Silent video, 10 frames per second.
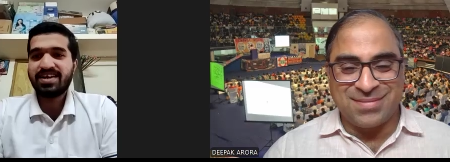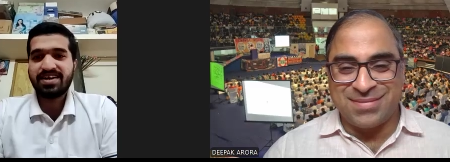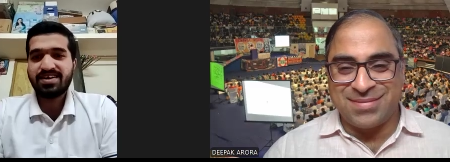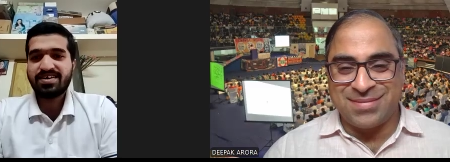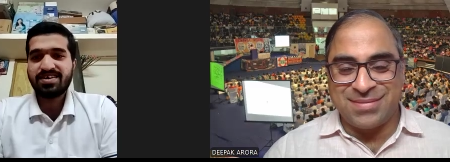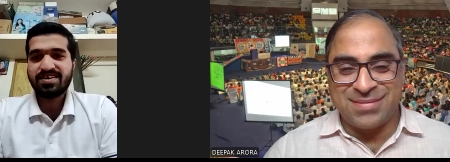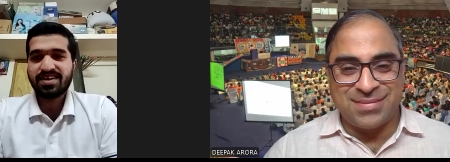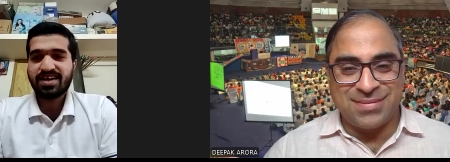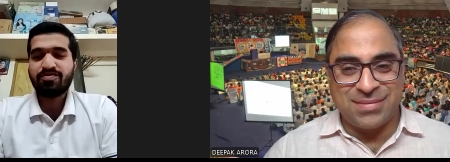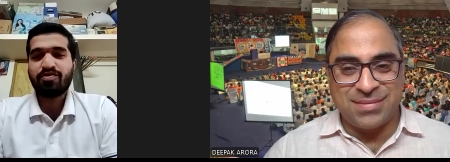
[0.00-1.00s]
Speaker 1: didn't
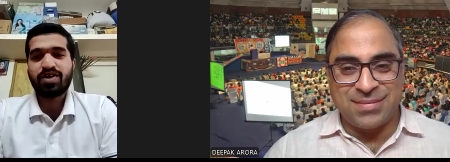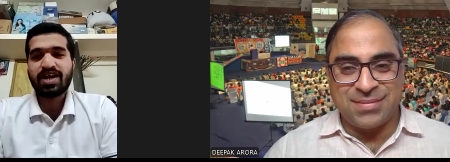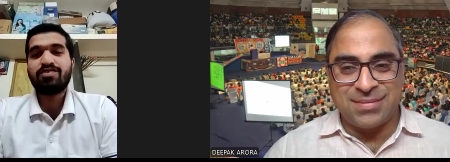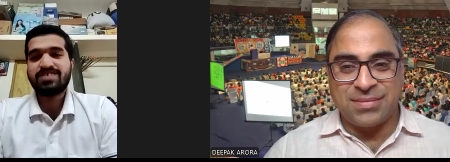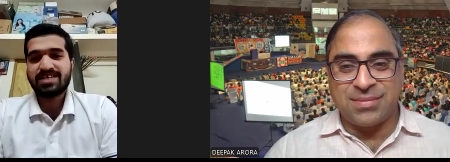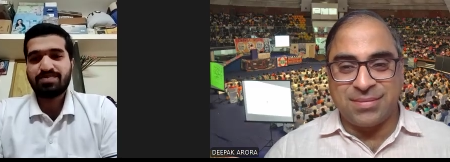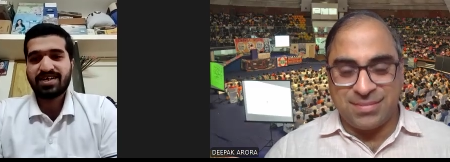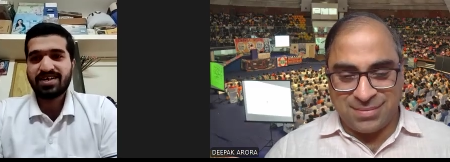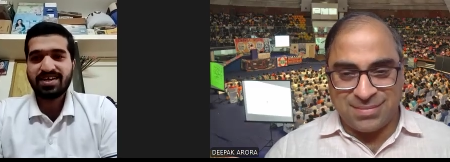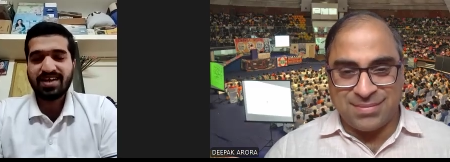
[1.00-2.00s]
get what I was
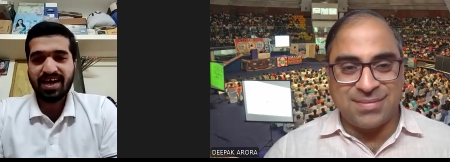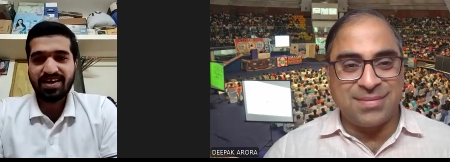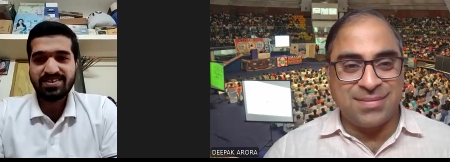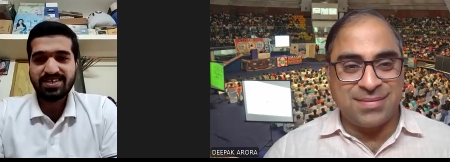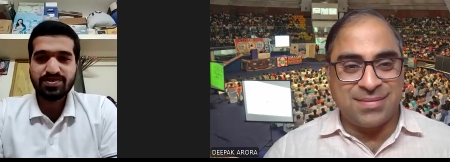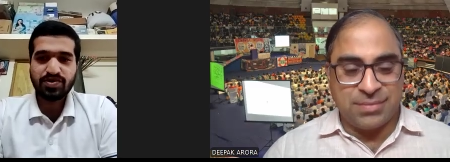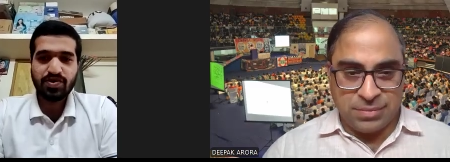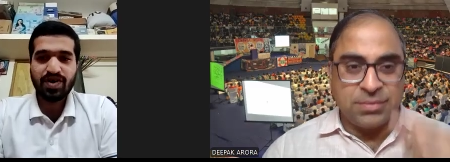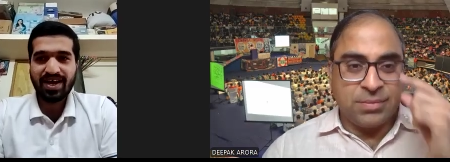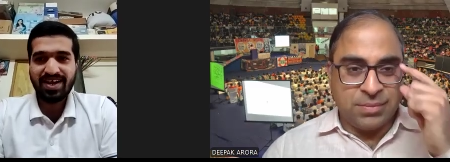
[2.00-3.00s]
expecting in INICET,
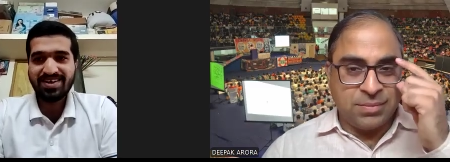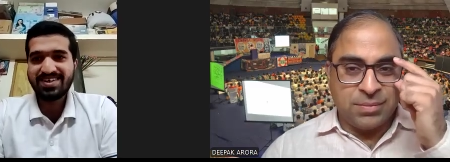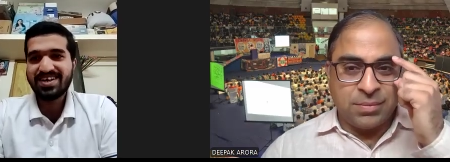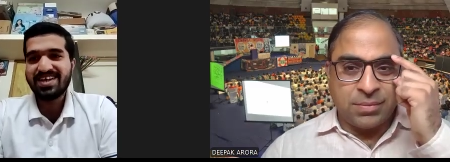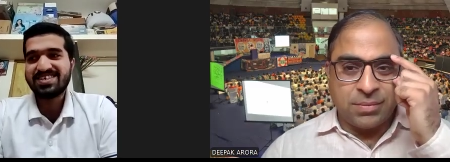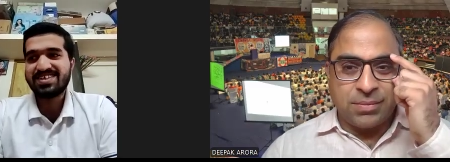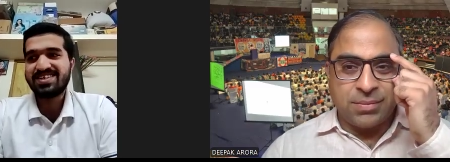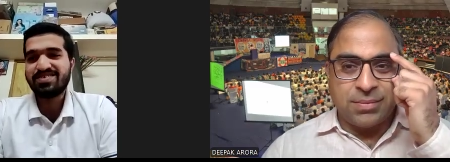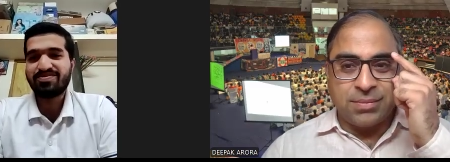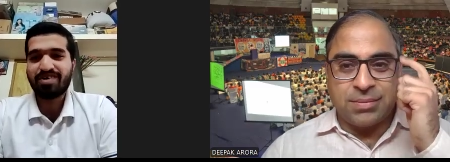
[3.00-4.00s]
so I learned a
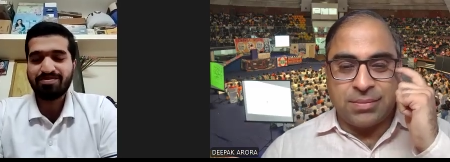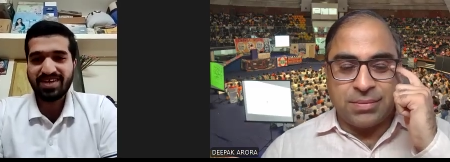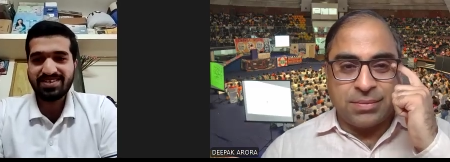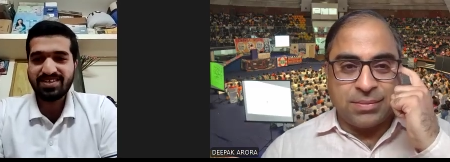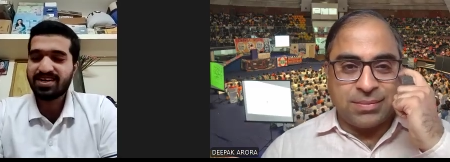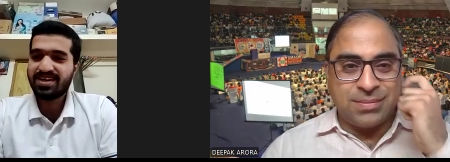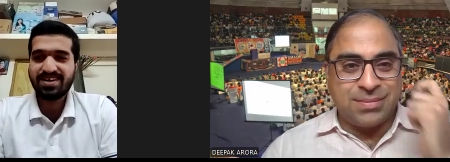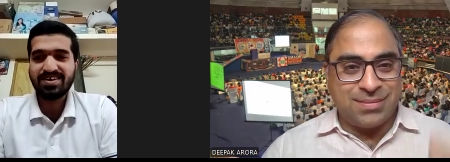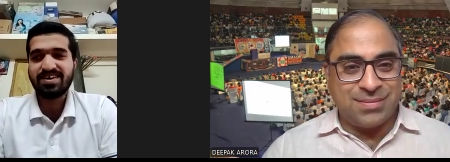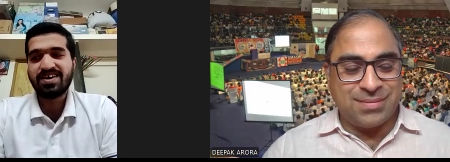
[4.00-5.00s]
lesson from that, sir,
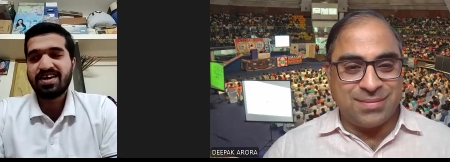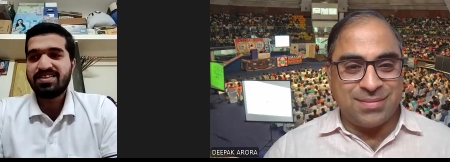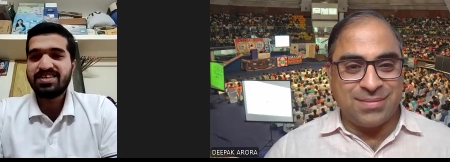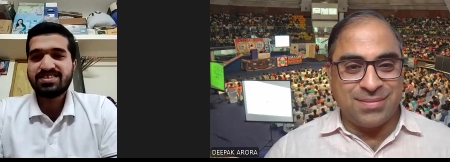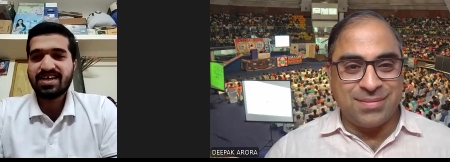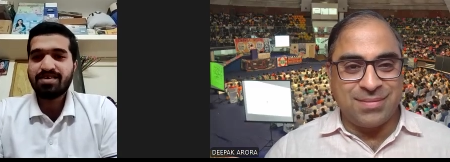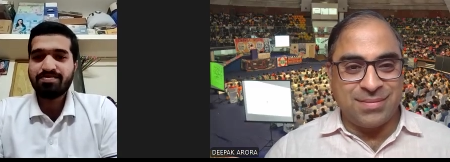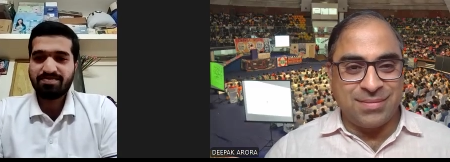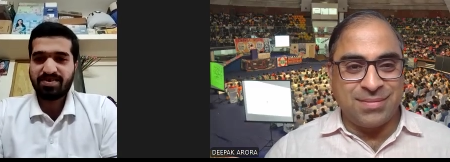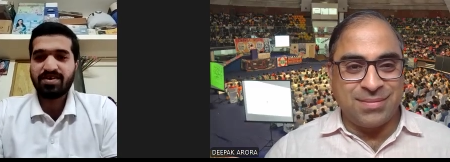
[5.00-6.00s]
and this
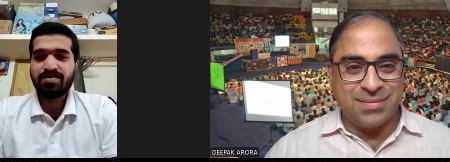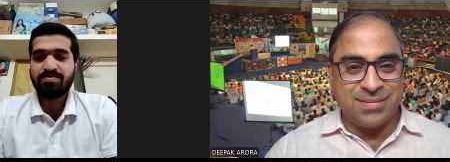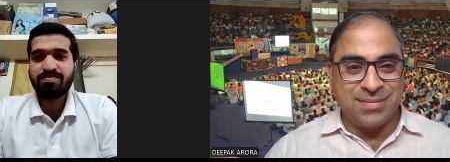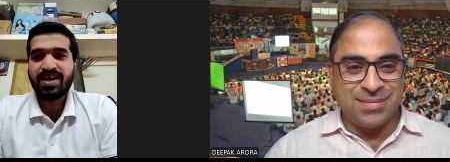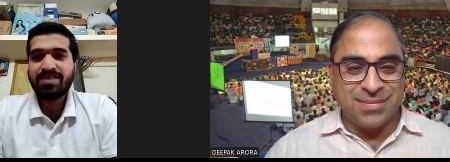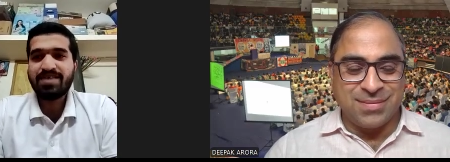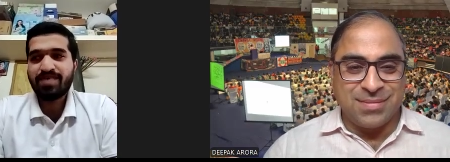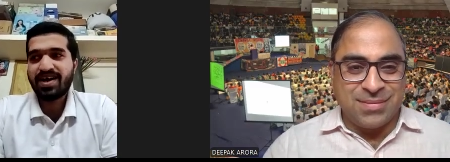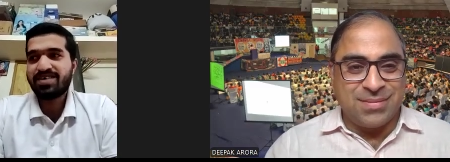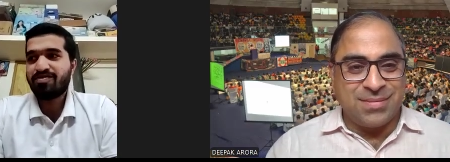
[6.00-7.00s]
time my
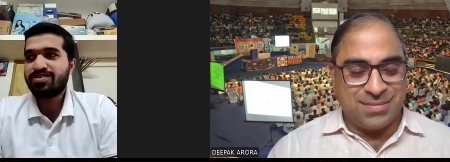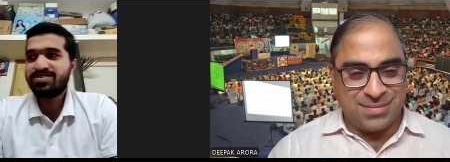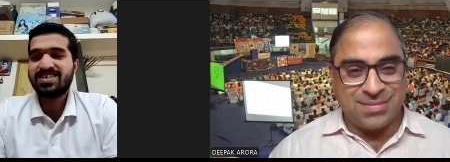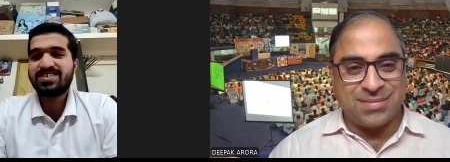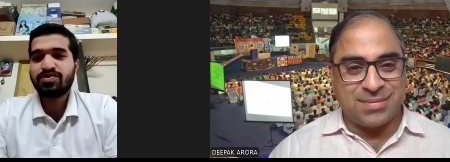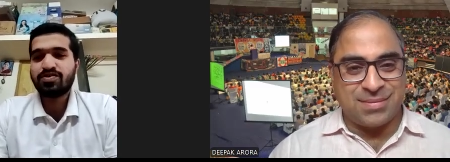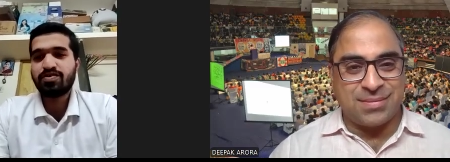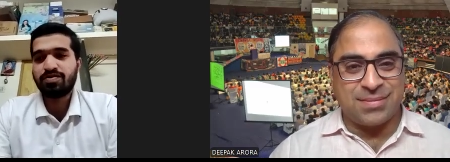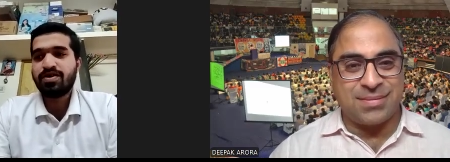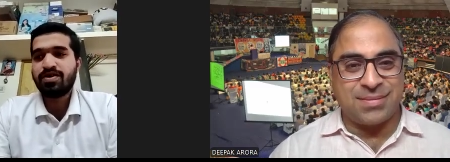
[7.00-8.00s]
part was just
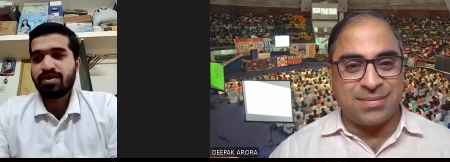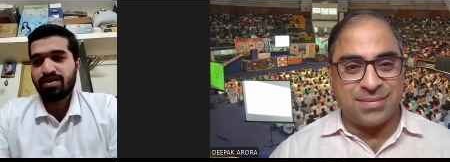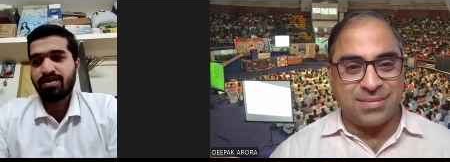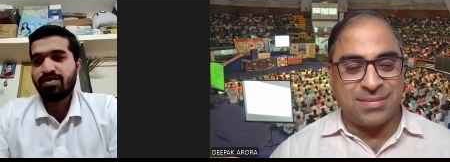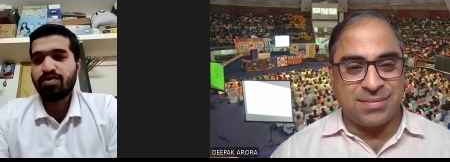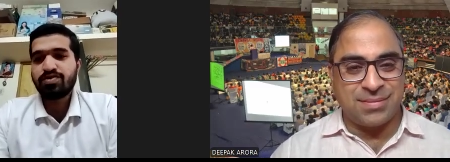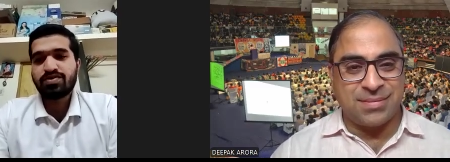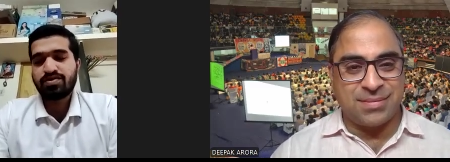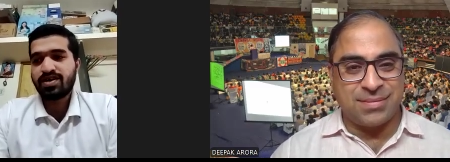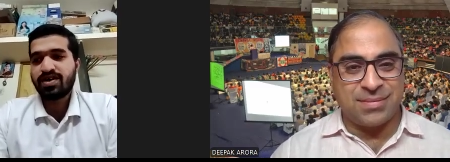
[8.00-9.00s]
to
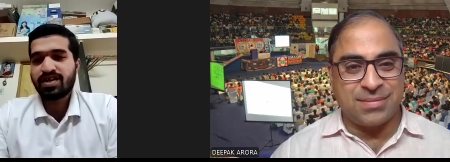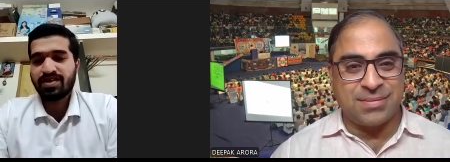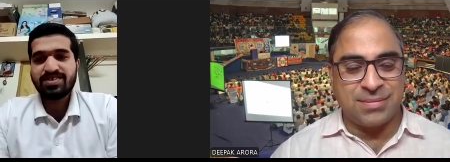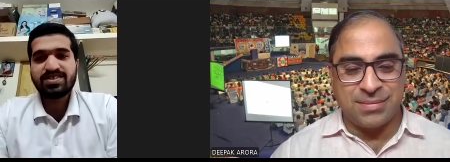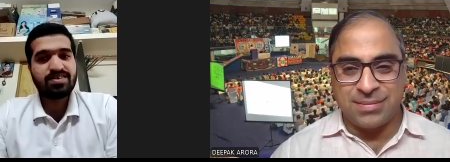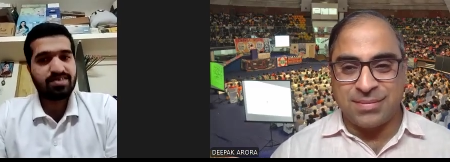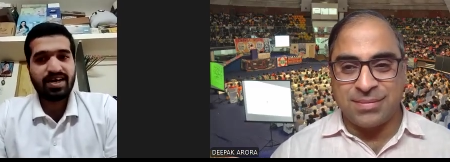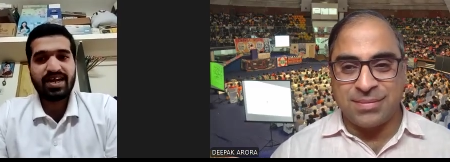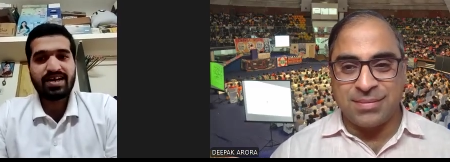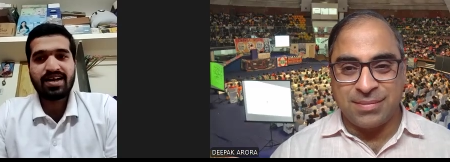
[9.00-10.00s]
go through the revision
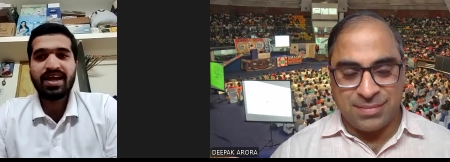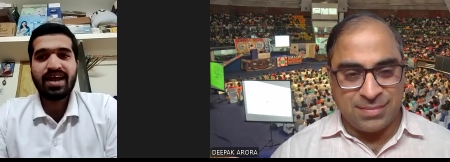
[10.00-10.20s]
correctly